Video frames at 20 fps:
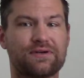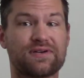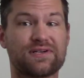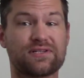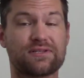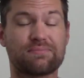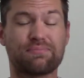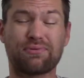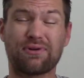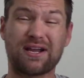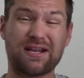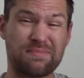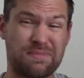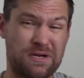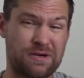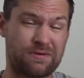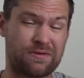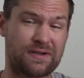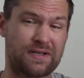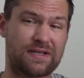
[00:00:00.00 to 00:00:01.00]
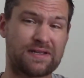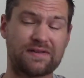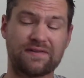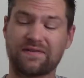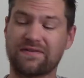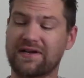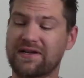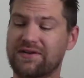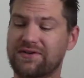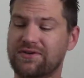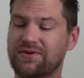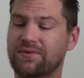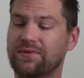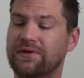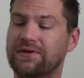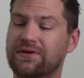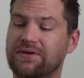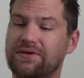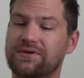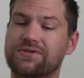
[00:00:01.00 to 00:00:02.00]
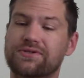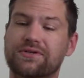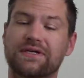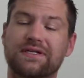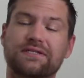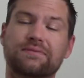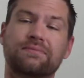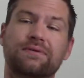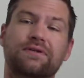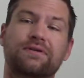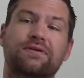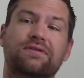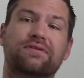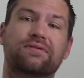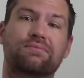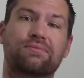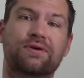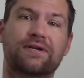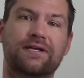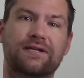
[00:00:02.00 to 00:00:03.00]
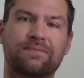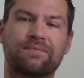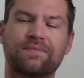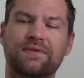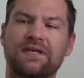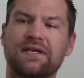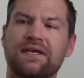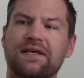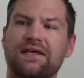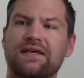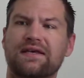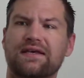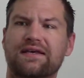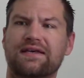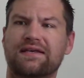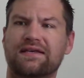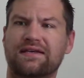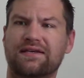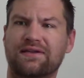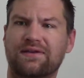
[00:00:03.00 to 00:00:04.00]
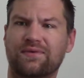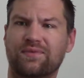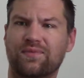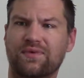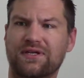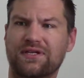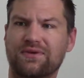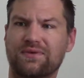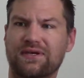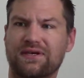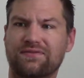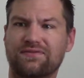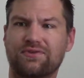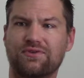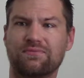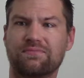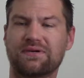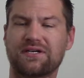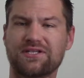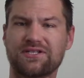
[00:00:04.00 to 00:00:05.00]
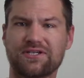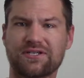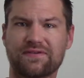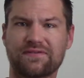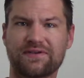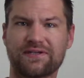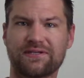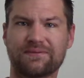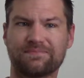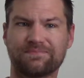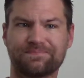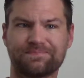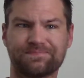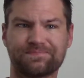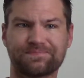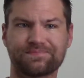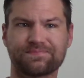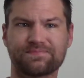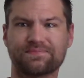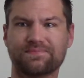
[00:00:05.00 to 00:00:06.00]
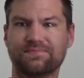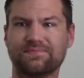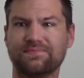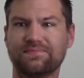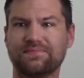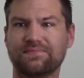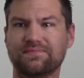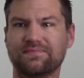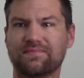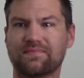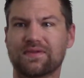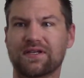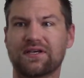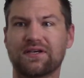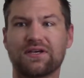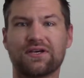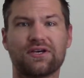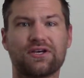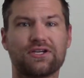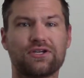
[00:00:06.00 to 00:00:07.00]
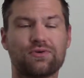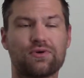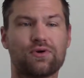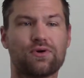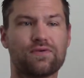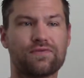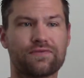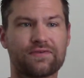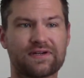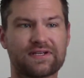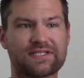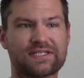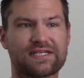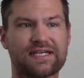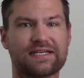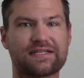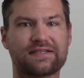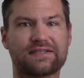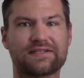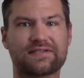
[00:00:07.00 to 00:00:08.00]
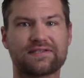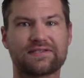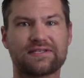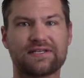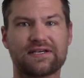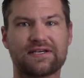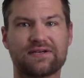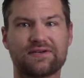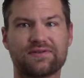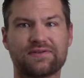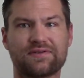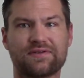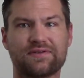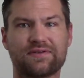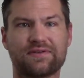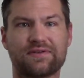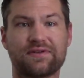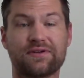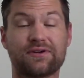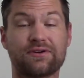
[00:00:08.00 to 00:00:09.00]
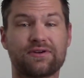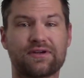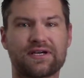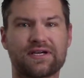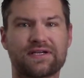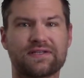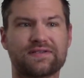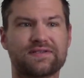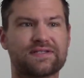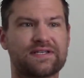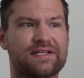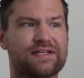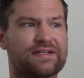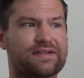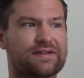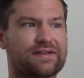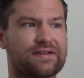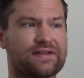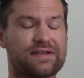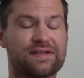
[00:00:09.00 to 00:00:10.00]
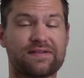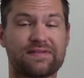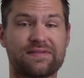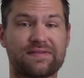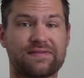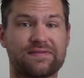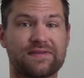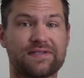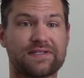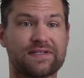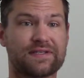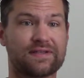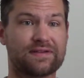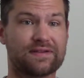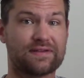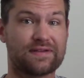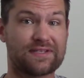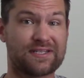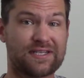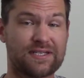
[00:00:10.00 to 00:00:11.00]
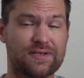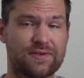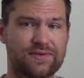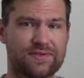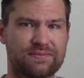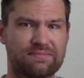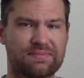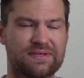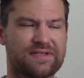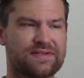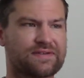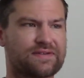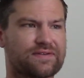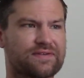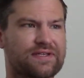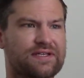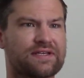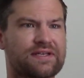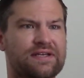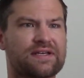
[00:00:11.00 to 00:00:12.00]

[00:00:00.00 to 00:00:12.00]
It's the primary excitatory neurotransmitter in the brain. And when you have too much of it, you overexcite the cell, the neurons, and uh, this, this kills them, basically.